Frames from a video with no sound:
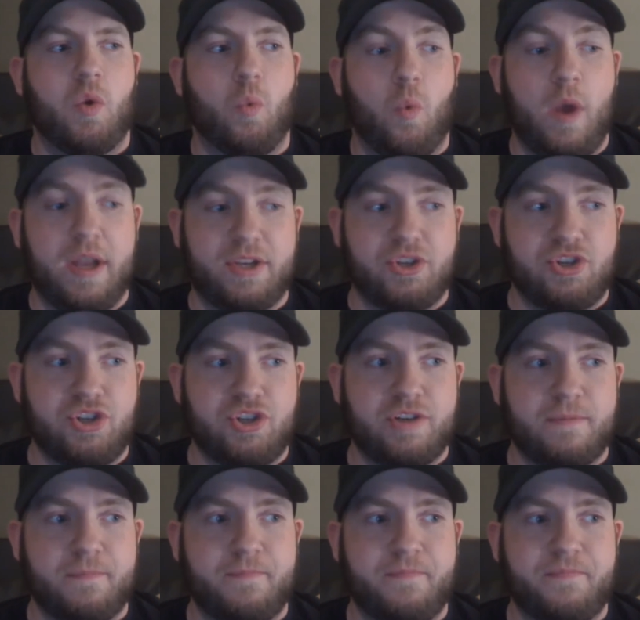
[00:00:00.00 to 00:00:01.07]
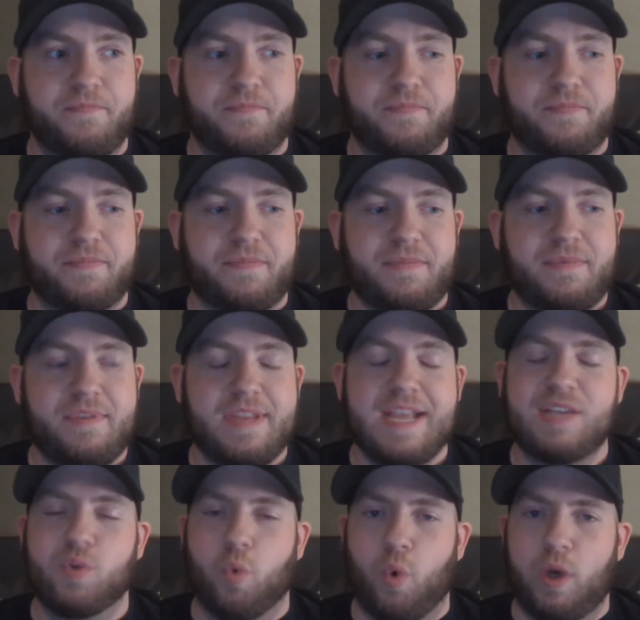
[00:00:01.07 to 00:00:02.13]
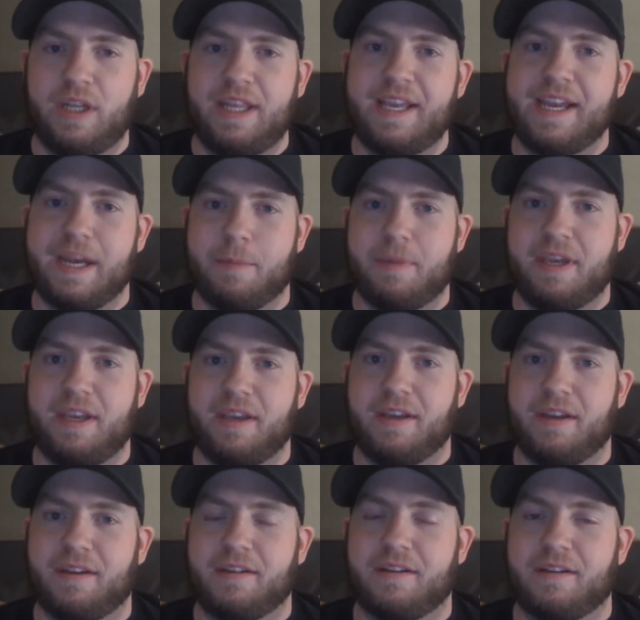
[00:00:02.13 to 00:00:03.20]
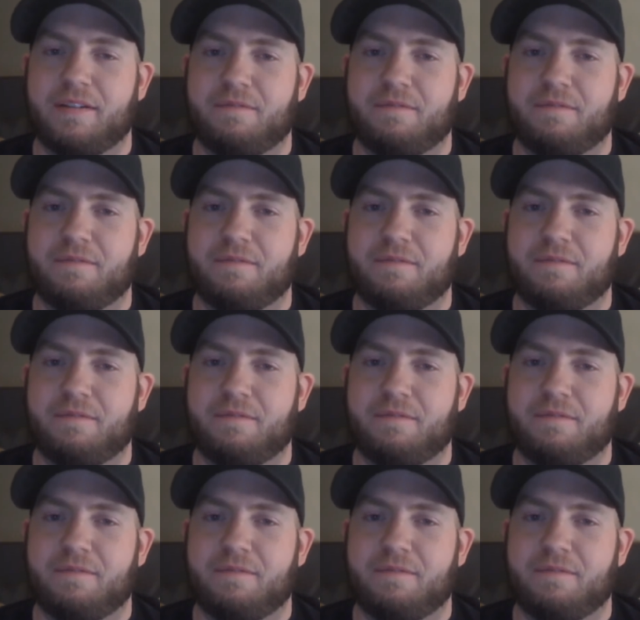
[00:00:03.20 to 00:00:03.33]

which is really going to be